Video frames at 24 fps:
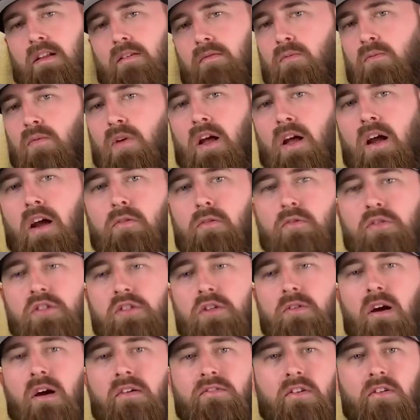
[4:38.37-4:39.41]
what I always
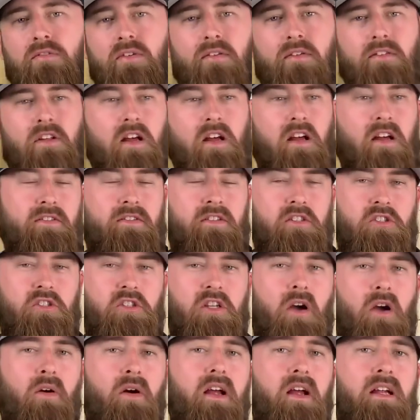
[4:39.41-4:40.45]
do after I've had a
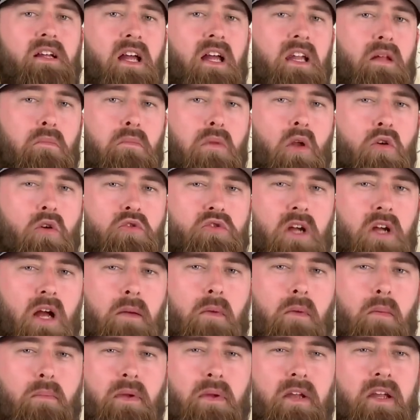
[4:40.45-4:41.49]
shower, I kind of blow dry
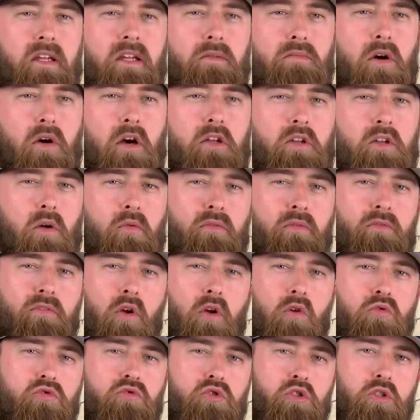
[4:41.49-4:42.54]
my beard, but I don't
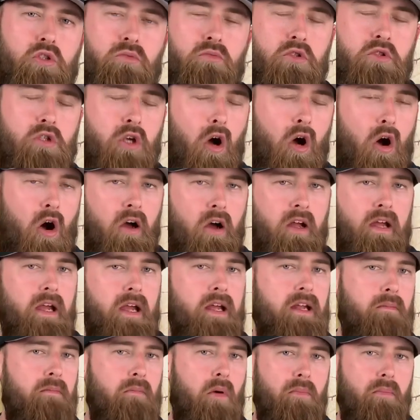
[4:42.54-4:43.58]
throw too much hot
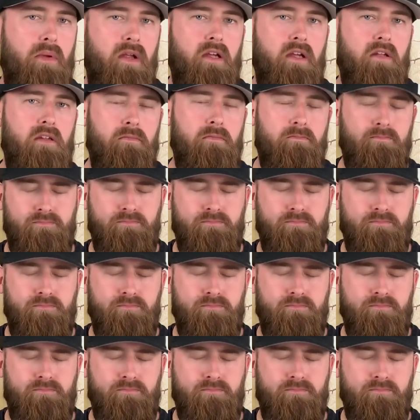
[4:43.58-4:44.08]
air at my beard.